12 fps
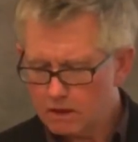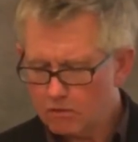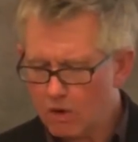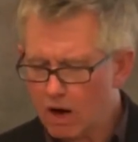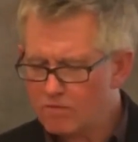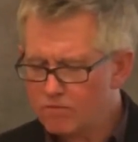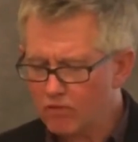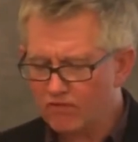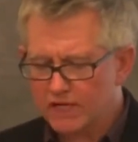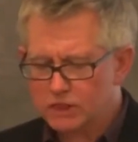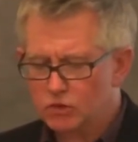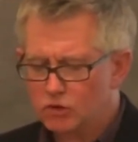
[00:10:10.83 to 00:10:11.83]
while
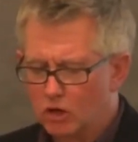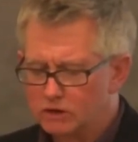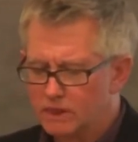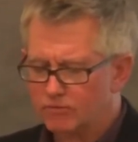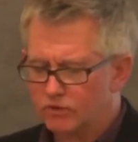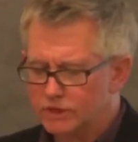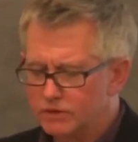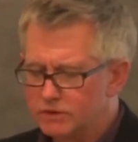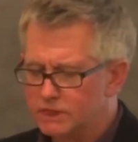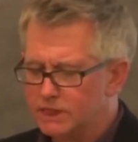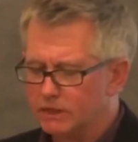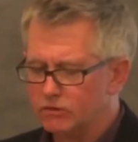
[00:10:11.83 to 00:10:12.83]
professional content
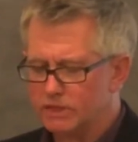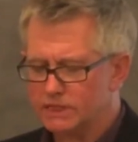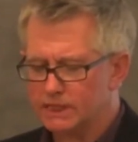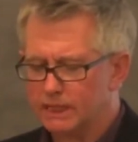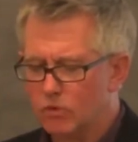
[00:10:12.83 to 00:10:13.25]
producers increasingly